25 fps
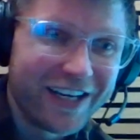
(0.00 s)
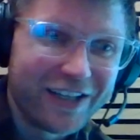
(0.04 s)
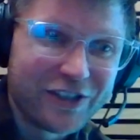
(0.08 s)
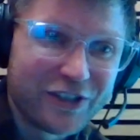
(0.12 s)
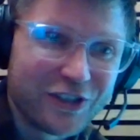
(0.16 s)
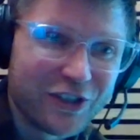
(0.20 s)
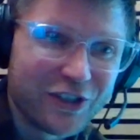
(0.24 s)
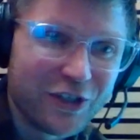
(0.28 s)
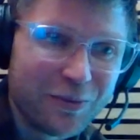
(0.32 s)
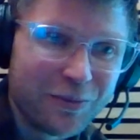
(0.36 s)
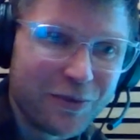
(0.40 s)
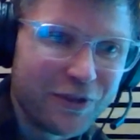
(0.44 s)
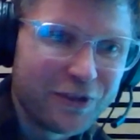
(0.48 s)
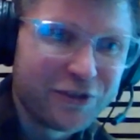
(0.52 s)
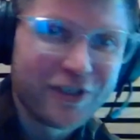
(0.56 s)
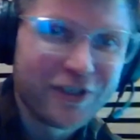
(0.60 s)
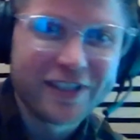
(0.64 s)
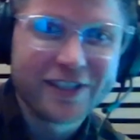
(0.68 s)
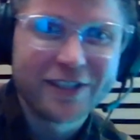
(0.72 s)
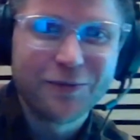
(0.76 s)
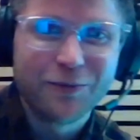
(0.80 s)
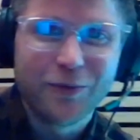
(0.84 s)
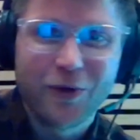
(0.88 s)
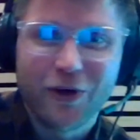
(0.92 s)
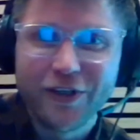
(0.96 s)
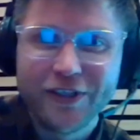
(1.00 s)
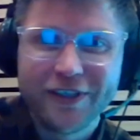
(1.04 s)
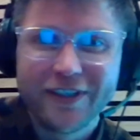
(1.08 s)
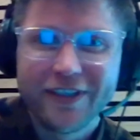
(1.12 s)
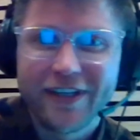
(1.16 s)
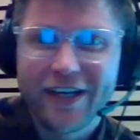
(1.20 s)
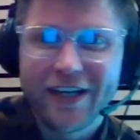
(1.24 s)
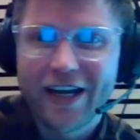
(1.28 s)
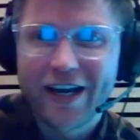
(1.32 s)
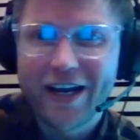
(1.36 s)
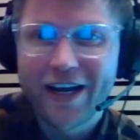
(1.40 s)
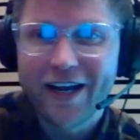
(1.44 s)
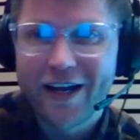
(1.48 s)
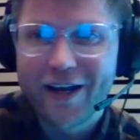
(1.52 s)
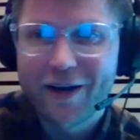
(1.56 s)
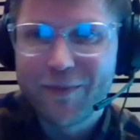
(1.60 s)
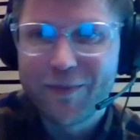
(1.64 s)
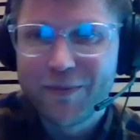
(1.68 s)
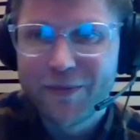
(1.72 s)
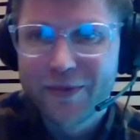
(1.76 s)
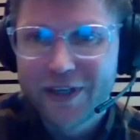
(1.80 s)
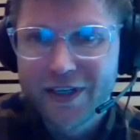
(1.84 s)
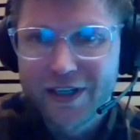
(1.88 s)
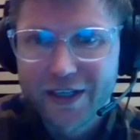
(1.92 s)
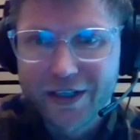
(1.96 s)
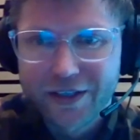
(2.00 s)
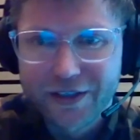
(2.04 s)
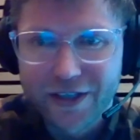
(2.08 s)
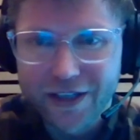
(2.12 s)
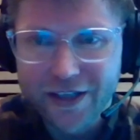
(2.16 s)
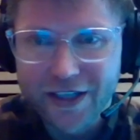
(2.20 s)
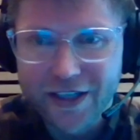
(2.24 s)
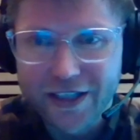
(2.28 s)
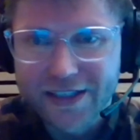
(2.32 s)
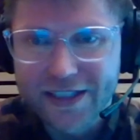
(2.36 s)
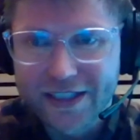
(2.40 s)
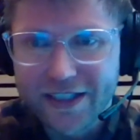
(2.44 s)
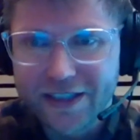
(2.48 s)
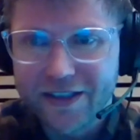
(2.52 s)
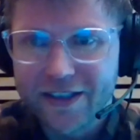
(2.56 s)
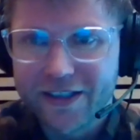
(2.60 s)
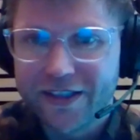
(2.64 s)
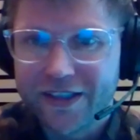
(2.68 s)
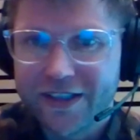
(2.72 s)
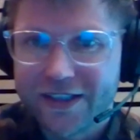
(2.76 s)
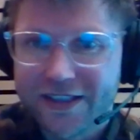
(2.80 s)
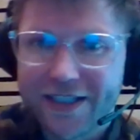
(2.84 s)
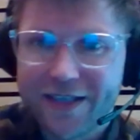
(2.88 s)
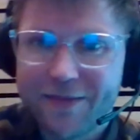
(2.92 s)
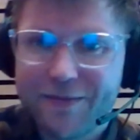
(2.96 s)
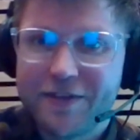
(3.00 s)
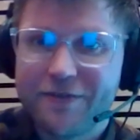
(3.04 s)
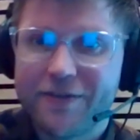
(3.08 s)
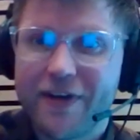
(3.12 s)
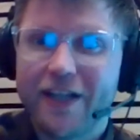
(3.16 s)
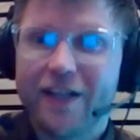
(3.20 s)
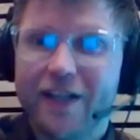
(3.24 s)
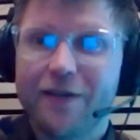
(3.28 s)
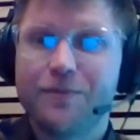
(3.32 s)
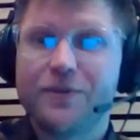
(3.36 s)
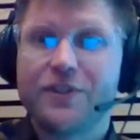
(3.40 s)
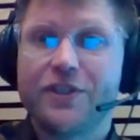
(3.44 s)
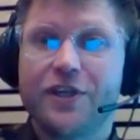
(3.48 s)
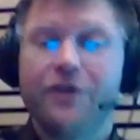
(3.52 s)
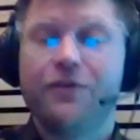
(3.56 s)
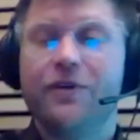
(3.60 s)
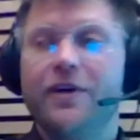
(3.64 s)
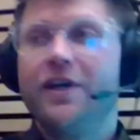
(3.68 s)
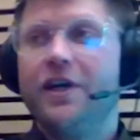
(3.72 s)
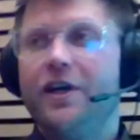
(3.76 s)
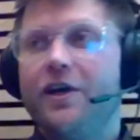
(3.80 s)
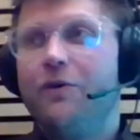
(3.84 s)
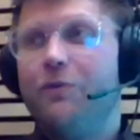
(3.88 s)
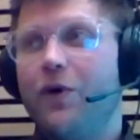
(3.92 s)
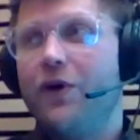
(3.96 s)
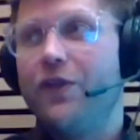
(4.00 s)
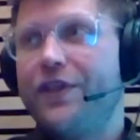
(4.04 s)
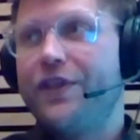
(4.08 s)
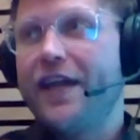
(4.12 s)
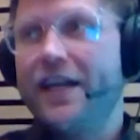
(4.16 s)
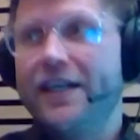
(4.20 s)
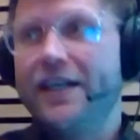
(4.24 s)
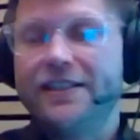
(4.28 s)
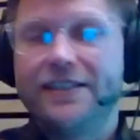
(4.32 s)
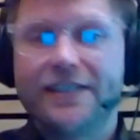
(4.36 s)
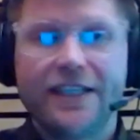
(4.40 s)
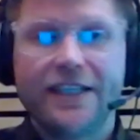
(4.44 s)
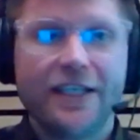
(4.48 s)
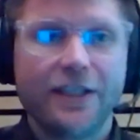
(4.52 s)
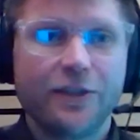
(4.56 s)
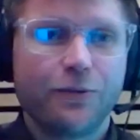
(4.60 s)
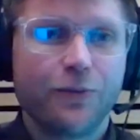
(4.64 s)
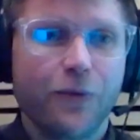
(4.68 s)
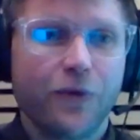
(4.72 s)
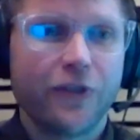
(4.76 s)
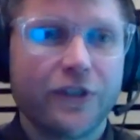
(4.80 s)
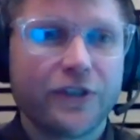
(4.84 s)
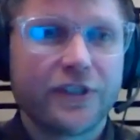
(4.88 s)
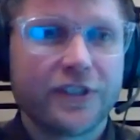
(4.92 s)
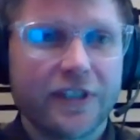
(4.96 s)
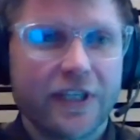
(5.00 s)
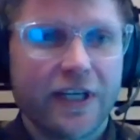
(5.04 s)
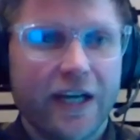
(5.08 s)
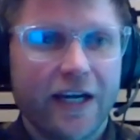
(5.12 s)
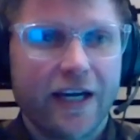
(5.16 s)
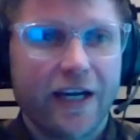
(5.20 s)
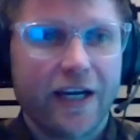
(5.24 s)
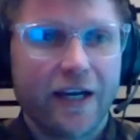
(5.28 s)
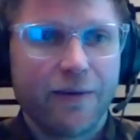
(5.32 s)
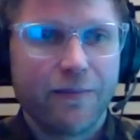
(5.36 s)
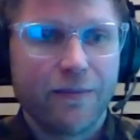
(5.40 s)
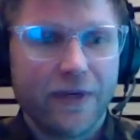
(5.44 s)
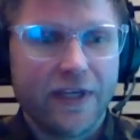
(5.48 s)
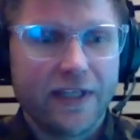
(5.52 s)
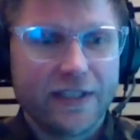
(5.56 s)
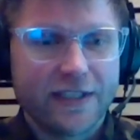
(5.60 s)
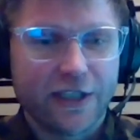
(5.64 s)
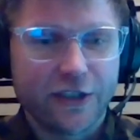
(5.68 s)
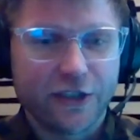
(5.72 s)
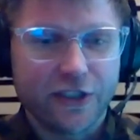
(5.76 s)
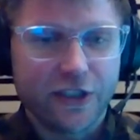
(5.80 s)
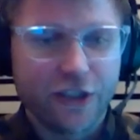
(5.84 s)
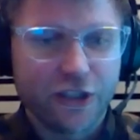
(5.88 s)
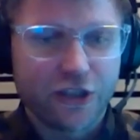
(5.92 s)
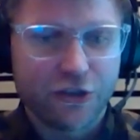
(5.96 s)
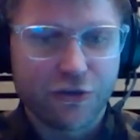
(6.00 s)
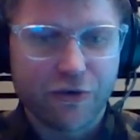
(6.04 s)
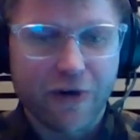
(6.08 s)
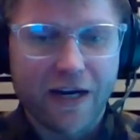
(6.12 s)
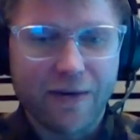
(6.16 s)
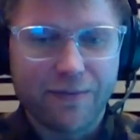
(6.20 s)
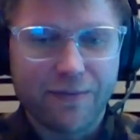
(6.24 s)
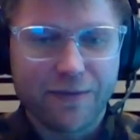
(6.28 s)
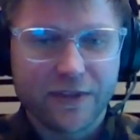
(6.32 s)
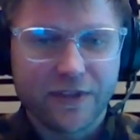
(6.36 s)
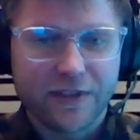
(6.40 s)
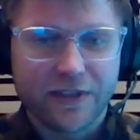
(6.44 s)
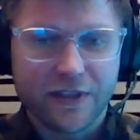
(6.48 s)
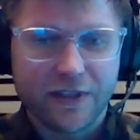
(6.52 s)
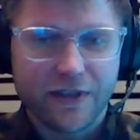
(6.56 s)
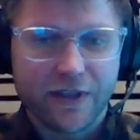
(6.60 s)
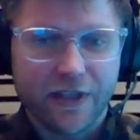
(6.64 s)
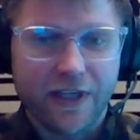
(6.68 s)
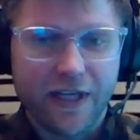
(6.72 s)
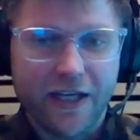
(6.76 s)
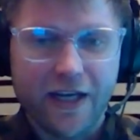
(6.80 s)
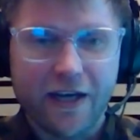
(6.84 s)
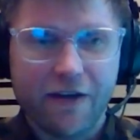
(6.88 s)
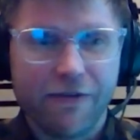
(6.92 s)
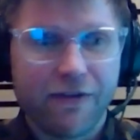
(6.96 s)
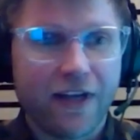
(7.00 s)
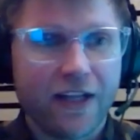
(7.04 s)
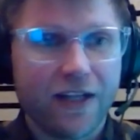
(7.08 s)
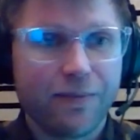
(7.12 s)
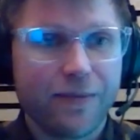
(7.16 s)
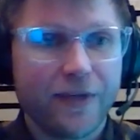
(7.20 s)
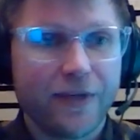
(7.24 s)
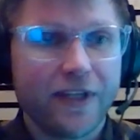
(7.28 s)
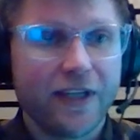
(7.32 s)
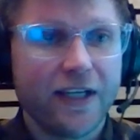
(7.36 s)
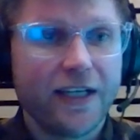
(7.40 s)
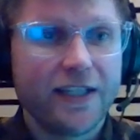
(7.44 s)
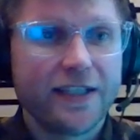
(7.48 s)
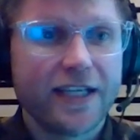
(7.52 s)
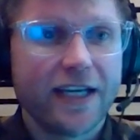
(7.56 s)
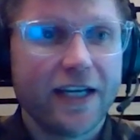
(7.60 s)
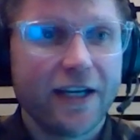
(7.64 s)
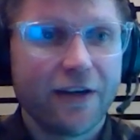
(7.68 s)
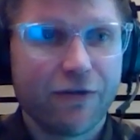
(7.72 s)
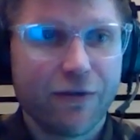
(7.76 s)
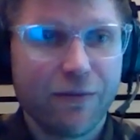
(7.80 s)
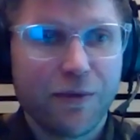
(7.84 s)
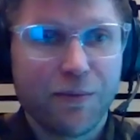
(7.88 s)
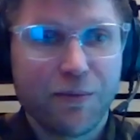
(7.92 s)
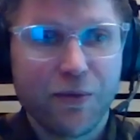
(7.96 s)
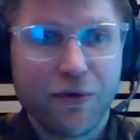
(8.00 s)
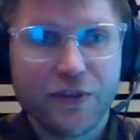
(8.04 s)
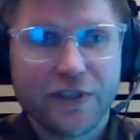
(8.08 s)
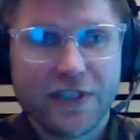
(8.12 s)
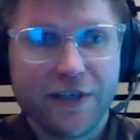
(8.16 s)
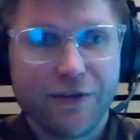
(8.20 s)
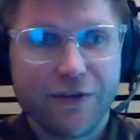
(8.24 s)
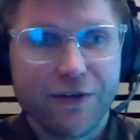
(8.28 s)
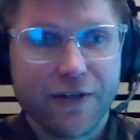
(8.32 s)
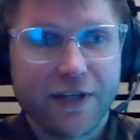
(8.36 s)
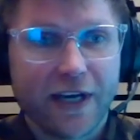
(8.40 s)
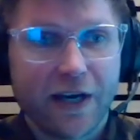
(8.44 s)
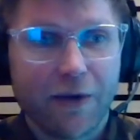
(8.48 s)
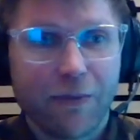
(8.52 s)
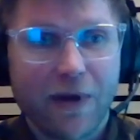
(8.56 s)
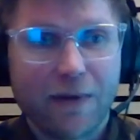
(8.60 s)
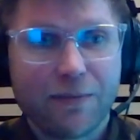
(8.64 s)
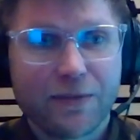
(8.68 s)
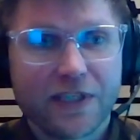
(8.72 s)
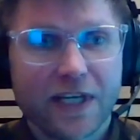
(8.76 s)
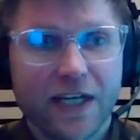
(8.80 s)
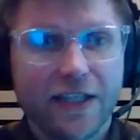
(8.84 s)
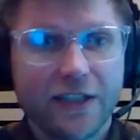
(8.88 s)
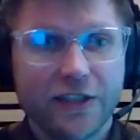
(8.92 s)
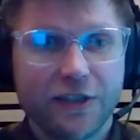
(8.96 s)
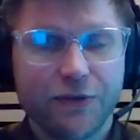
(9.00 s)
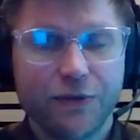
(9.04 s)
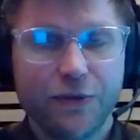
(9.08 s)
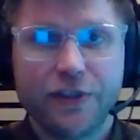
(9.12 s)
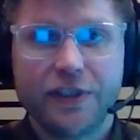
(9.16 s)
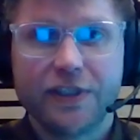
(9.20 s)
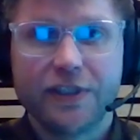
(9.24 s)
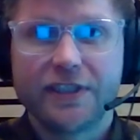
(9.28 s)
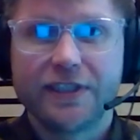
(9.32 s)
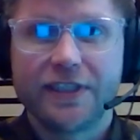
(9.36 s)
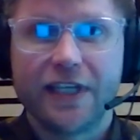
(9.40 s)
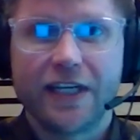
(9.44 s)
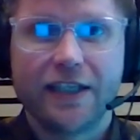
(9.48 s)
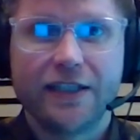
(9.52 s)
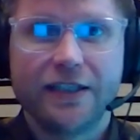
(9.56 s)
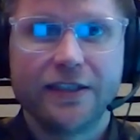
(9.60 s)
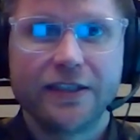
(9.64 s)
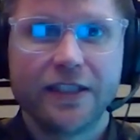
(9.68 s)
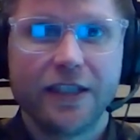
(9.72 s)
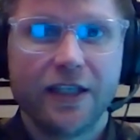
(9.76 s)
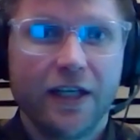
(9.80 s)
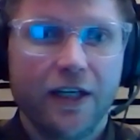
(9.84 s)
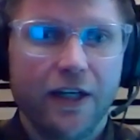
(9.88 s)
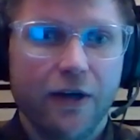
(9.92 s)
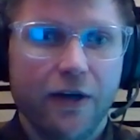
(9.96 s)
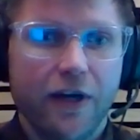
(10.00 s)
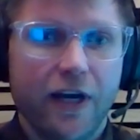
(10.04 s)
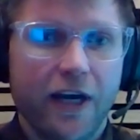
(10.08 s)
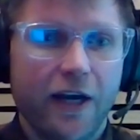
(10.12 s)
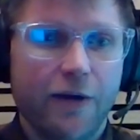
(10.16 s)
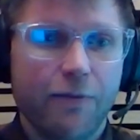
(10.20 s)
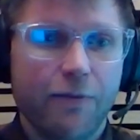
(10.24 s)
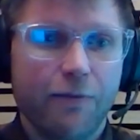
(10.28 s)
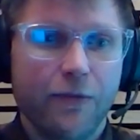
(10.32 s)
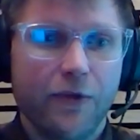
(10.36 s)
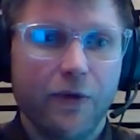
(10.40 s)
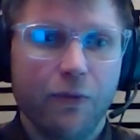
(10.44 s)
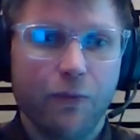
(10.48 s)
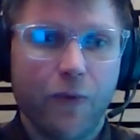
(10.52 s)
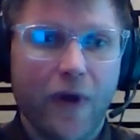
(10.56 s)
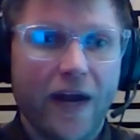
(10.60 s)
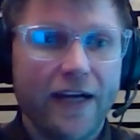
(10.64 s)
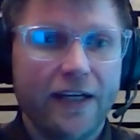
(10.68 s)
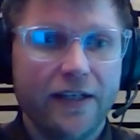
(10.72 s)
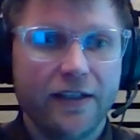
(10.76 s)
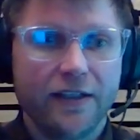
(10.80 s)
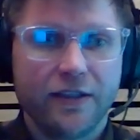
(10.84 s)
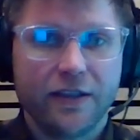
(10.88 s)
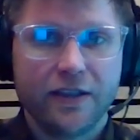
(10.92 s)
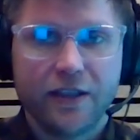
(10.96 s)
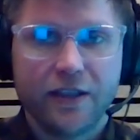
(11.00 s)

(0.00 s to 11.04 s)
super interesting one that the team developed. So what they did was essentially scraped the availability data from the Boots Hearing Care website to understand when